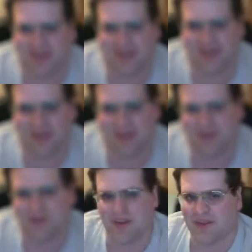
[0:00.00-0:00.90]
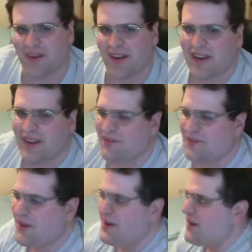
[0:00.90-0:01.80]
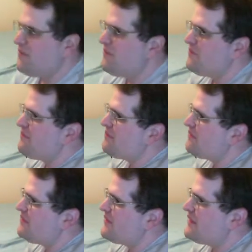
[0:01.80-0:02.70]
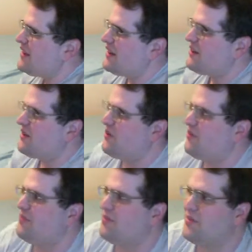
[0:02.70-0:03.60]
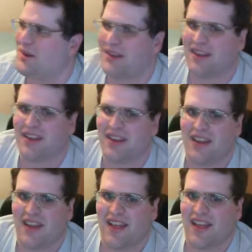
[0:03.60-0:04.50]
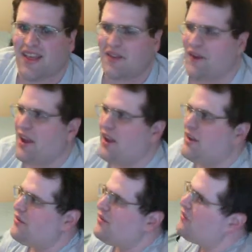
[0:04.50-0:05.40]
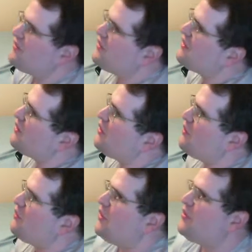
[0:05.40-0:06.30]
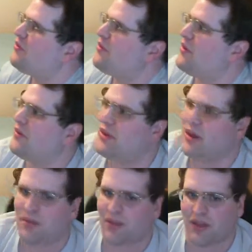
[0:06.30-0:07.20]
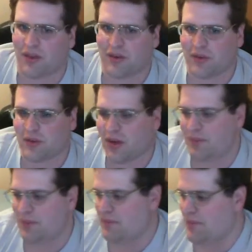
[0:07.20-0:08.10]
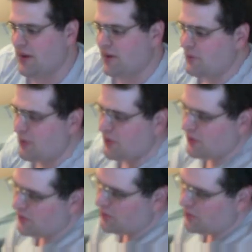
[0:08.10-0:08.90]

the flirt move I kind of pick up. Then I told Brittany that if I had a rose for every time I thought of her, I'd be picking roses